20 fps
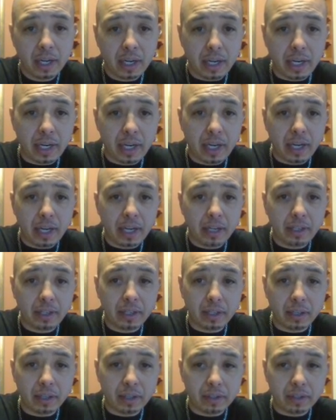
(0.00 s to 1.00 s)
and
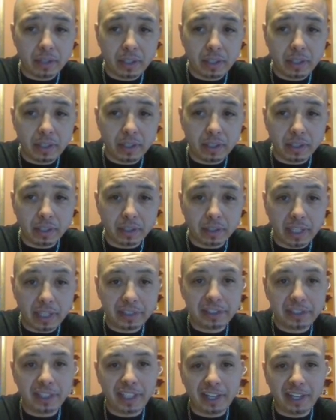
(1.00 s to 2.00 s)
the
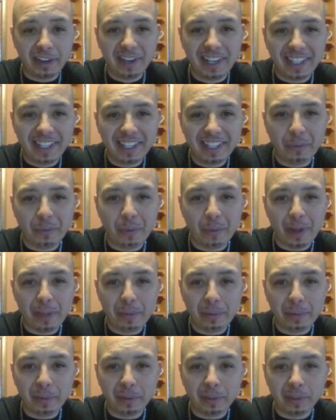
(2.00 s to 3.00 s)
legendary
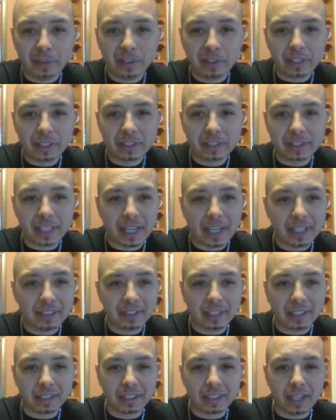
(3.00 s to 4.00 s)
weather alert scan
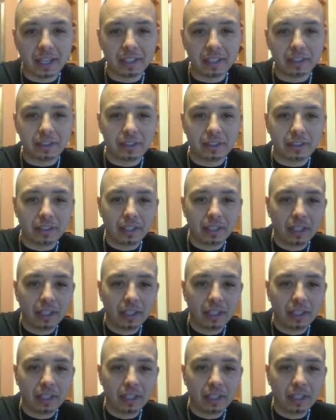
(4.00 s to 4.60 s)
technology.